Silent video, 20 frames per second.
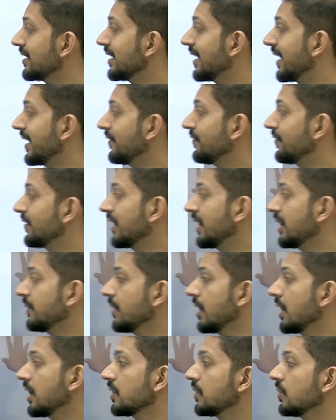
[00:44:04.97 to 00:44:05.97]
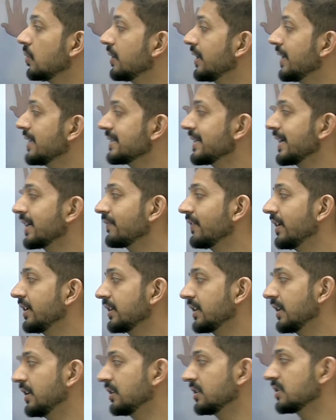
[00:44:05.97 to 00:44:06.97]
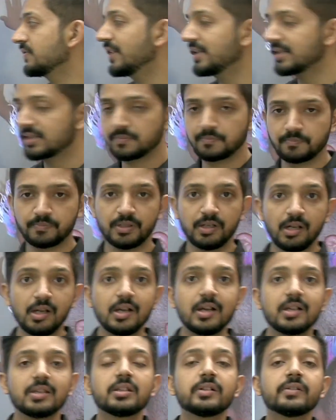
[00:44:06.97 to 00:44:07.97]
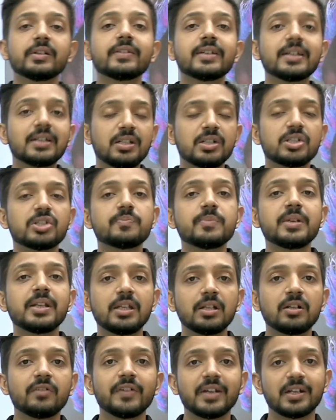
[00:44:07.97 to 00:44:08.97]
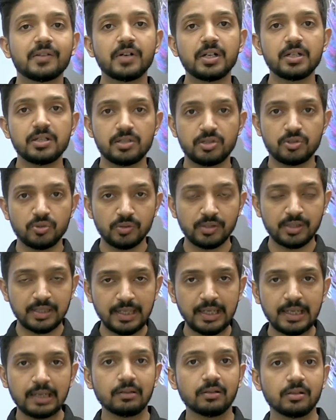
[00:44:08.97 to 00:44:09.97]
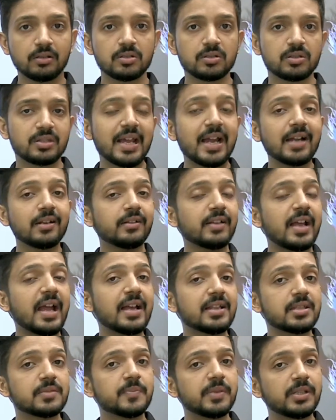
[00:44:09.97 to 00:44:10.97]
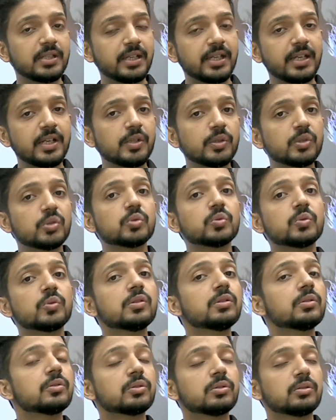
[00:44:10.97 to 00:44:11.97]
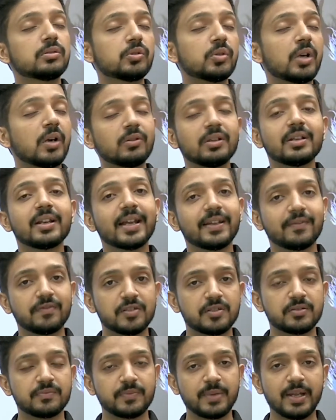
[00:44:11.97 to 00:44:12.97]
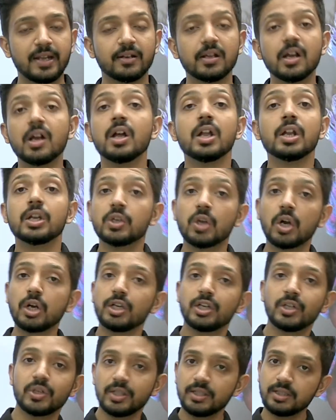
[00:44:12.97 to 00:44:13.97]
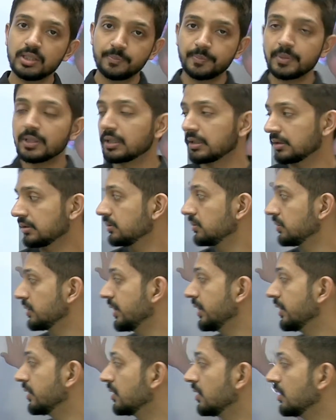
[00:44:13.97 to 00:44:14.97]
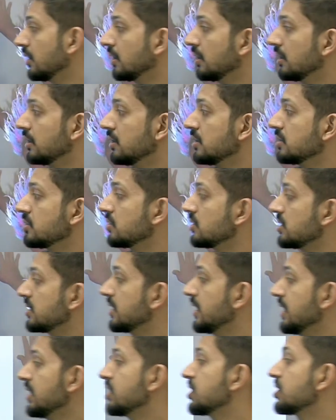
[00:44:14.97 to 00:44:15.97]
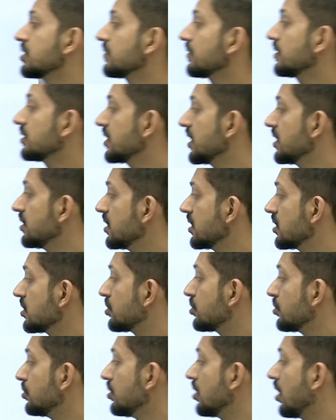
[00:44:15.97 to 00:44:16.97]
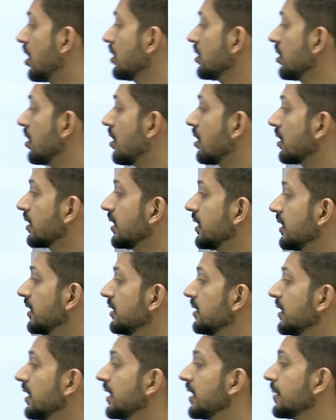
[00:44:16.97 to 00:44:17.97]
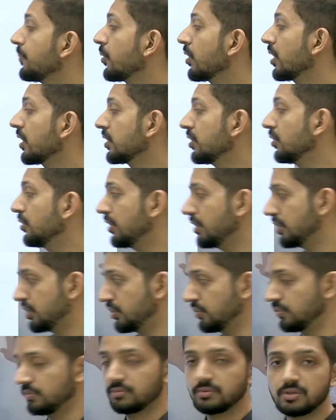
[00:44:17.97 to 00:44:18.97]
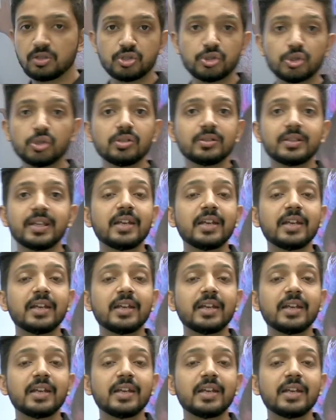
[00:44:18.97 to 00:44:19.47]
lifetime are known as acquired characters. Very simple. The English meaning of acquired is to gain. That has been gained throughout the lifespan, not during the birth. Okay. So such changes do not occur in the reproductive tissue. So